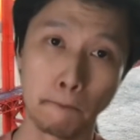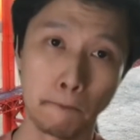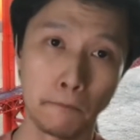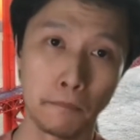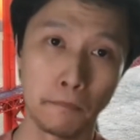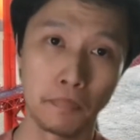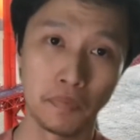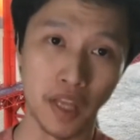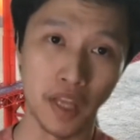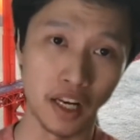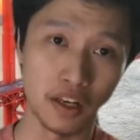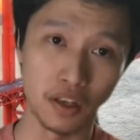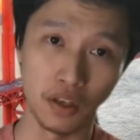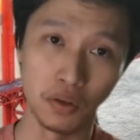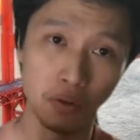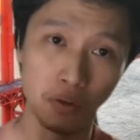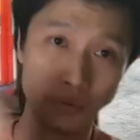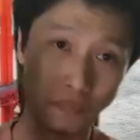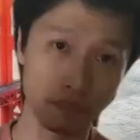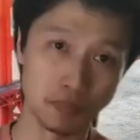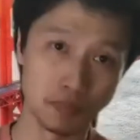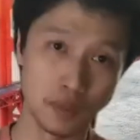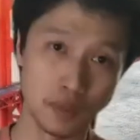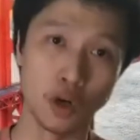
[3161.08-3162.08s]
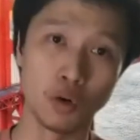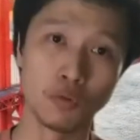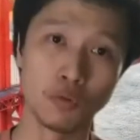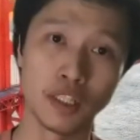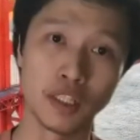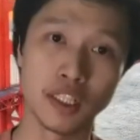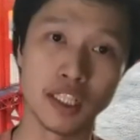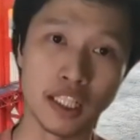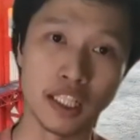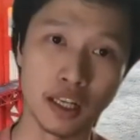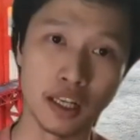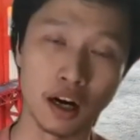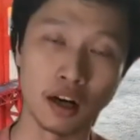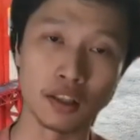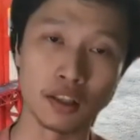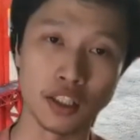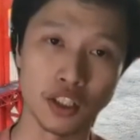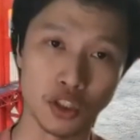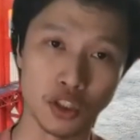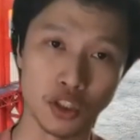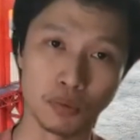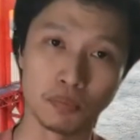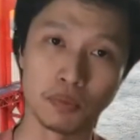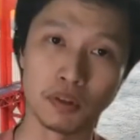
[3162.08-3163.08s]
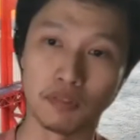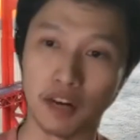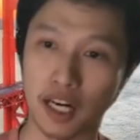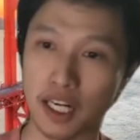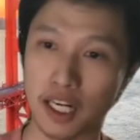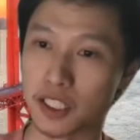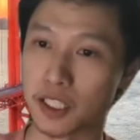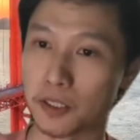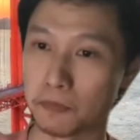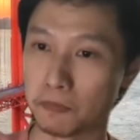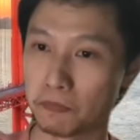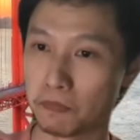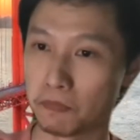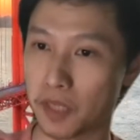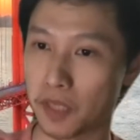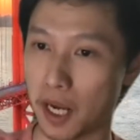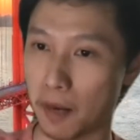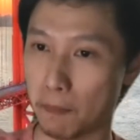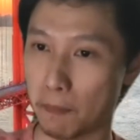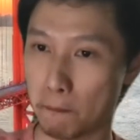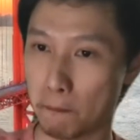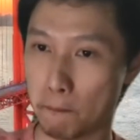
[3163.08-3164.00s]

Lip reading: Then you oversee all the supervisor. Yeah.